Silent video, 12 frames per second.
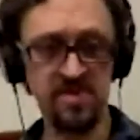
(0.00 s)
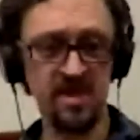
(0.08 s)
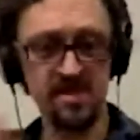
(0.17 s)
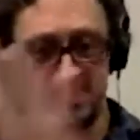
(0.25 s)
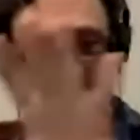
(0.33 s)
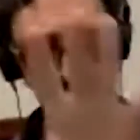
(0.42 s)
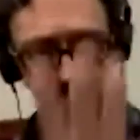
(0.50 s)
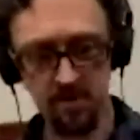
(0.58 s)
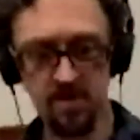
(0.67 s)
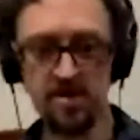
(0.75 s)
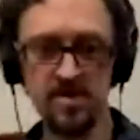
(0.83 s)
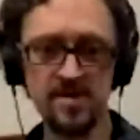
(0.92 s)
didn't
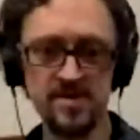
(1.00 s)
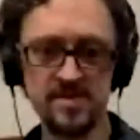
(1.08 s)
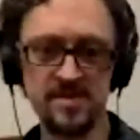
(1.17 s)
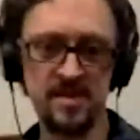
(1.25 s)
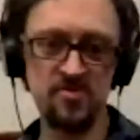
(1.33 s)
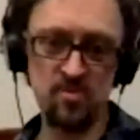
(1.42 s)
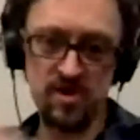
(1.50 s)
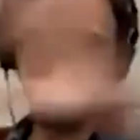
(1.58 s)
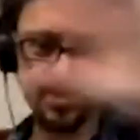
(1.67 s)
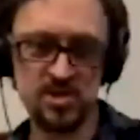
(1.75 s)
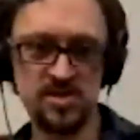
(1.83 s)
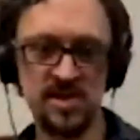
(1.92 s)
pause and
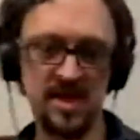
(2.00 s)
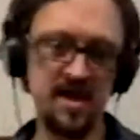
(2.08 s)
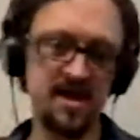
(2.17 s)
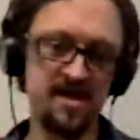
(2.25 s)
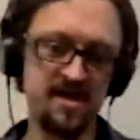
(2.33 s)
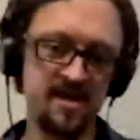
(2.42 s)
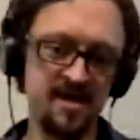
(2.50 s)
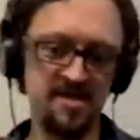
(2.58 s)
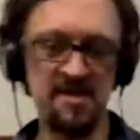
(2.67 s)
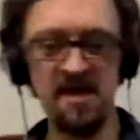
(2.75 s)
watch Cake and